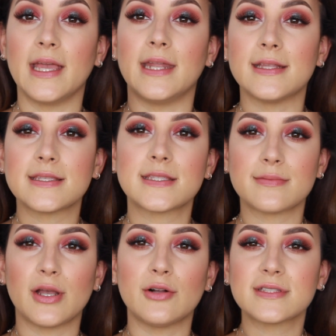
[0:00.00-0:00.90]
And it
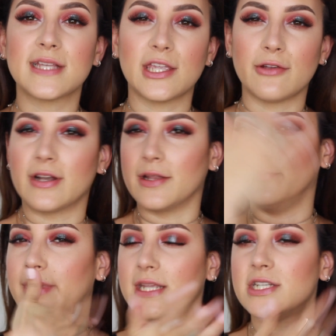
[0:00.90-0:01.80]
smells like you're on a
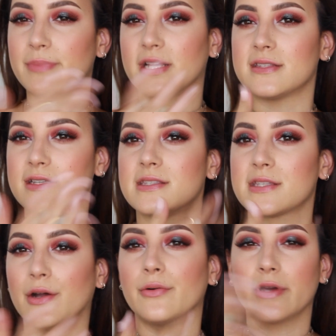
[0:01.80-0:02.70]
beach because it's
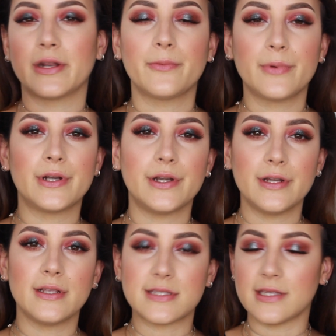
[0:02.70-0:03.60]
coconut water.
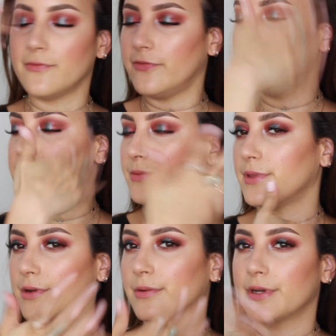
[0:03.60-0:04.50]
It's infused
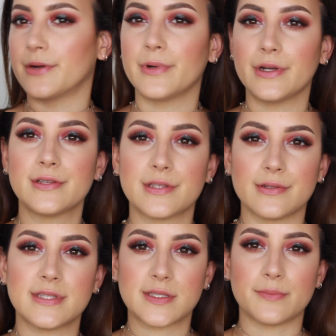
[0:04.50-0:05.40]
with coconut water, so
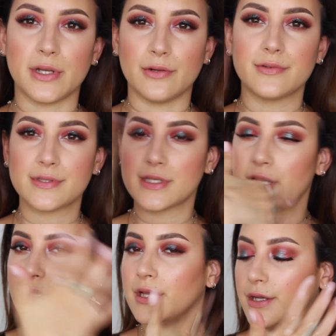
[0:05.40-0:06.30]
it smells
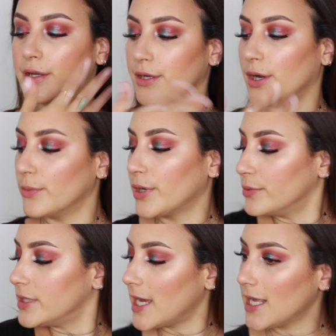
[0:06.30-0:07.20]

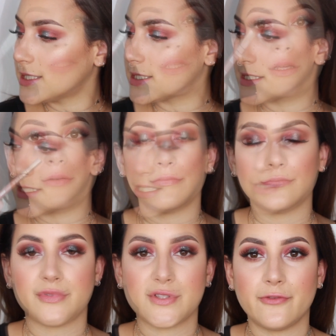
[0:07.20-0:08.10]
coconut.
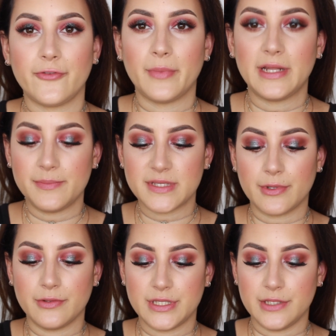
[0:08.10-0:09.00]
Um, so for my lips, I'm
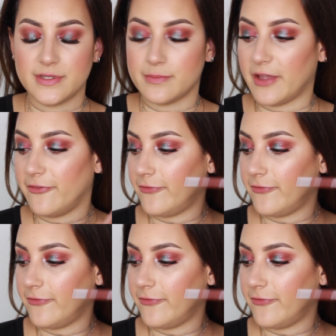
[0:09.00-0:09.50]
going to use my